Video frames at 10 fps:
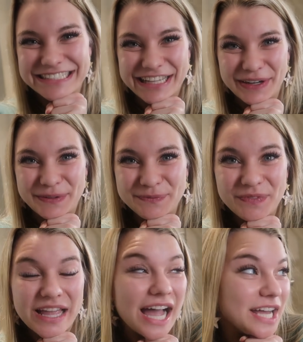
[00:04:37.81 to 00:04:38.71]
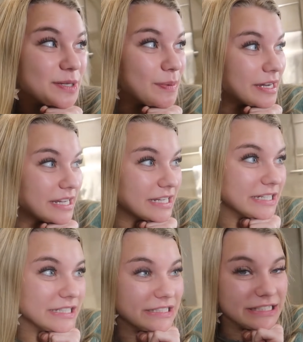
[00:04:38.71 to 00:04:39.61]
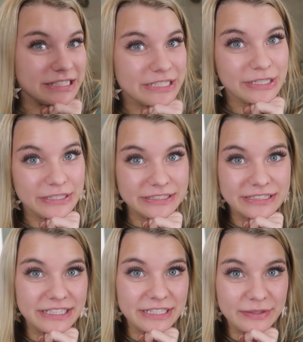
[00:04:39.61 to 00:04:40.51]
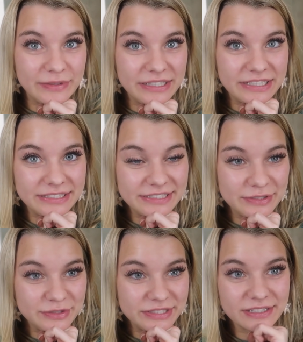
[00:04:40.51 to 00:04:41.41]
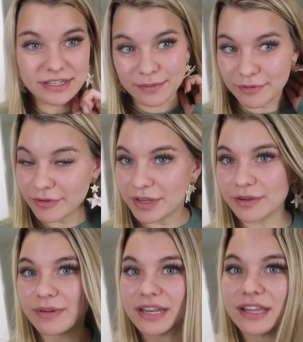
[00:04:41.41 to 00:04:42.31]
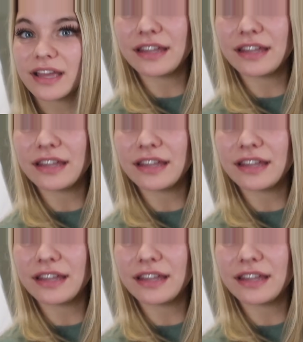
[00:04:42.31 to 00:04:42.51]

So I should probably start getting ready because I know she's gonna come over here ready,